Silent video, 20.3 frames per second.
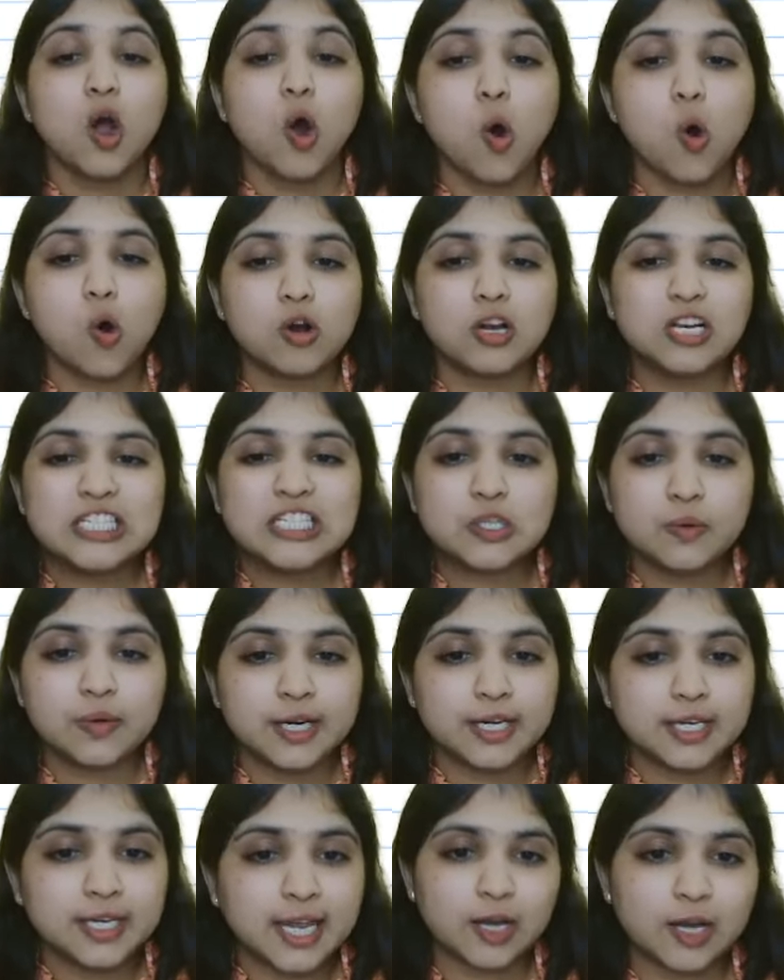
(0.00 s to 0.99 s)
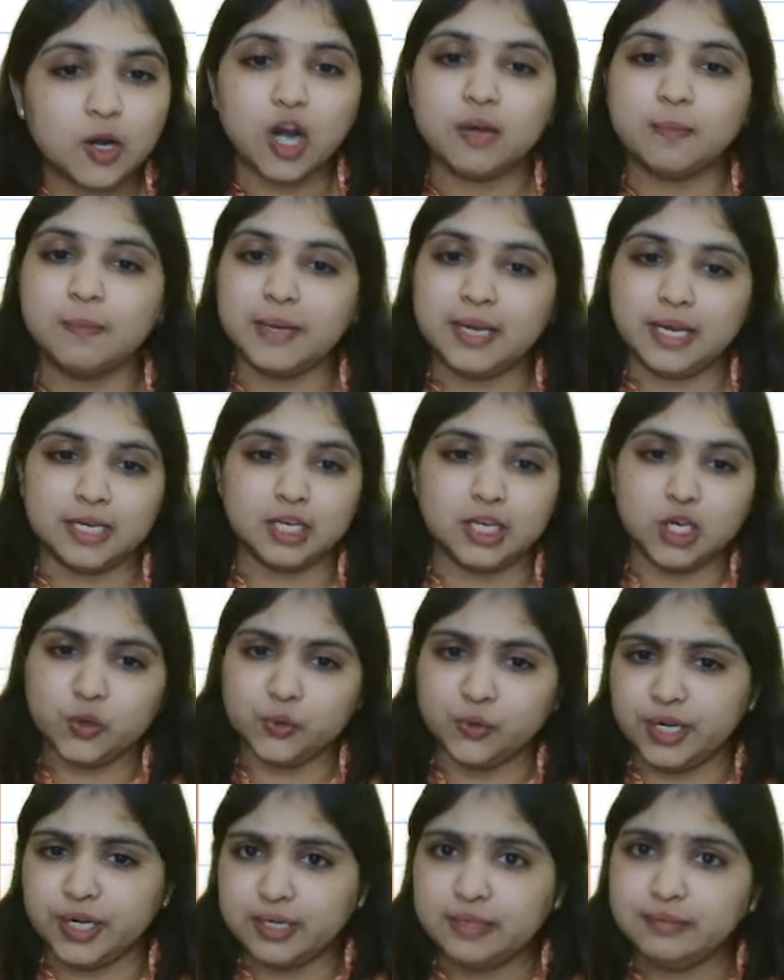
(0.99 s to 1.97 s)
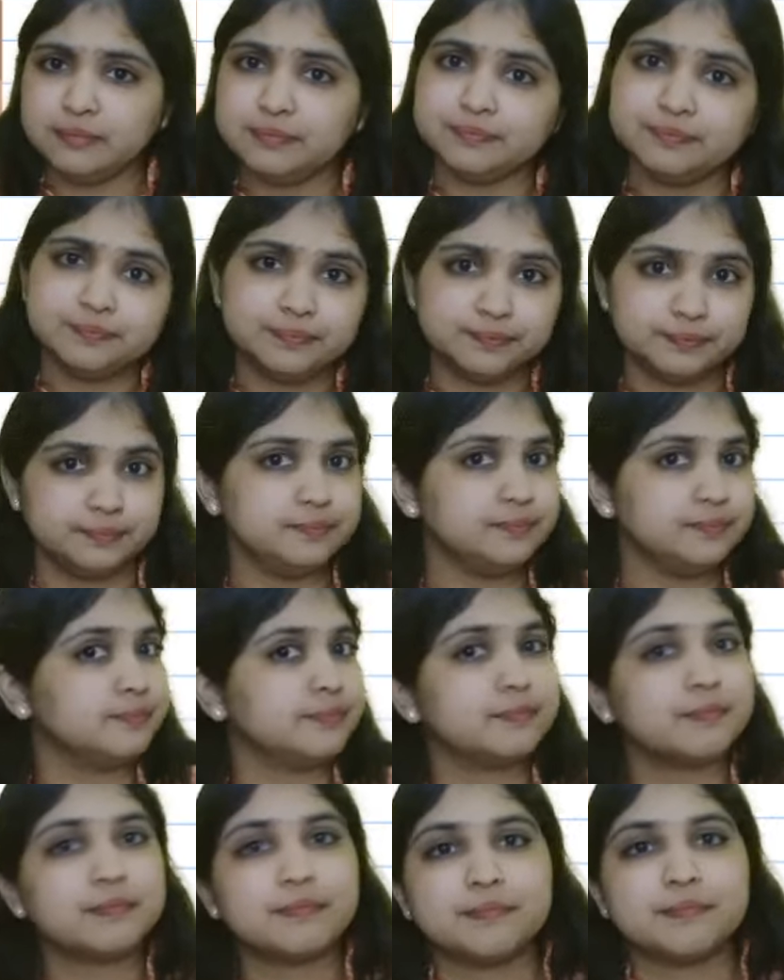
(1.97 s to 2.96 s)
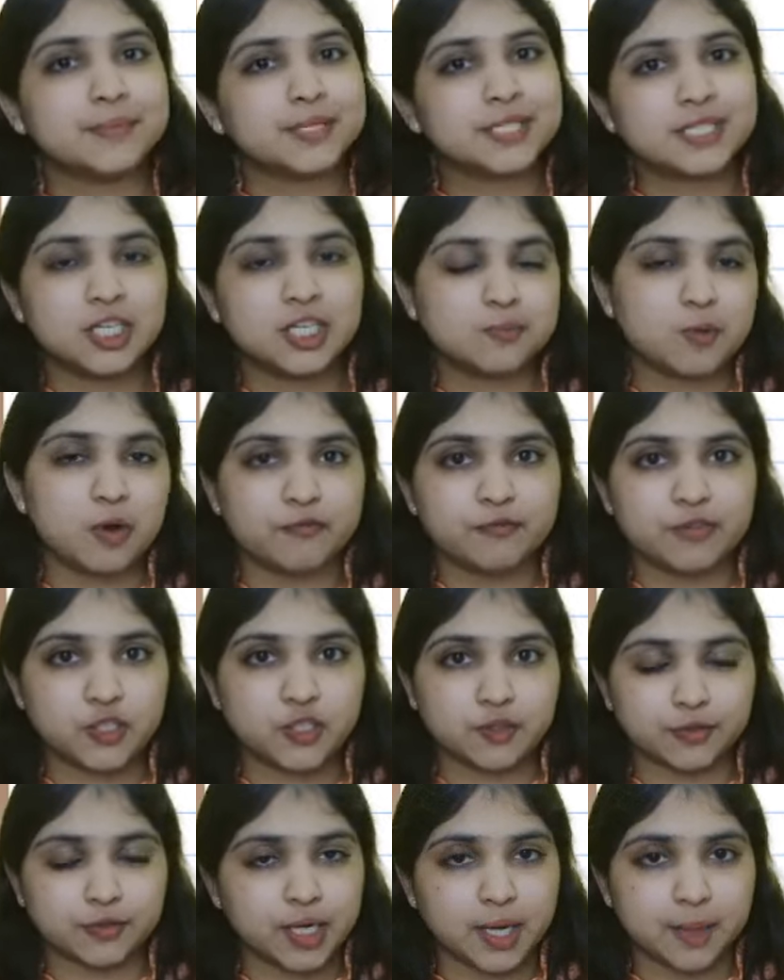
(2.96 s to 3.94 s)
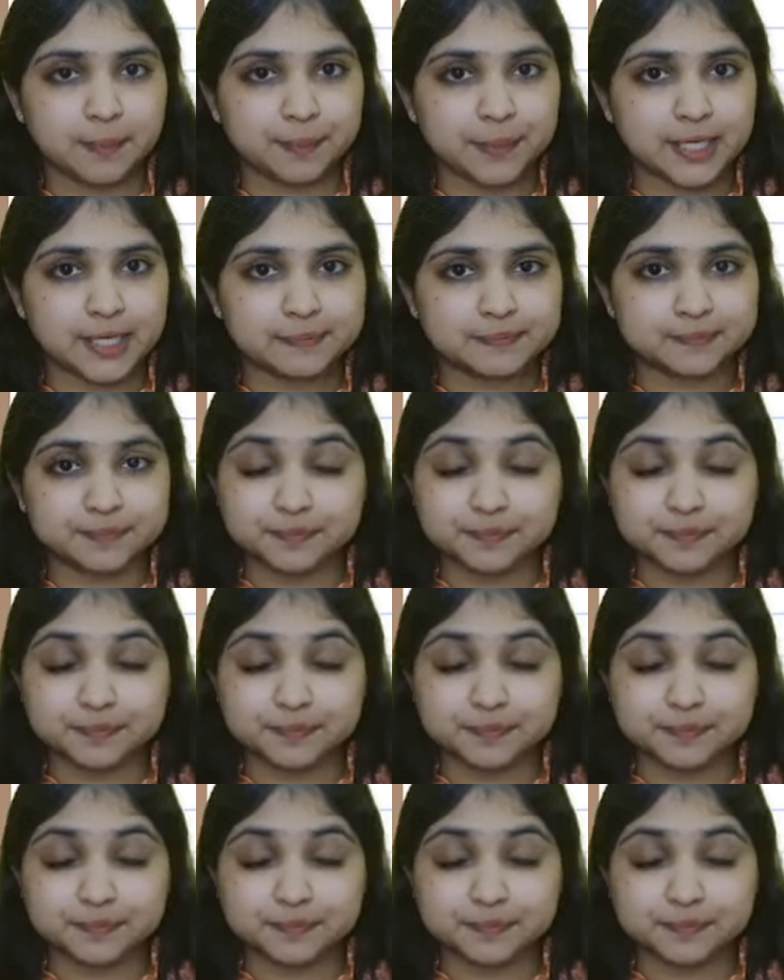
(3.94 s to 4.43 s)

Also, it cannot be included in business profits of the company.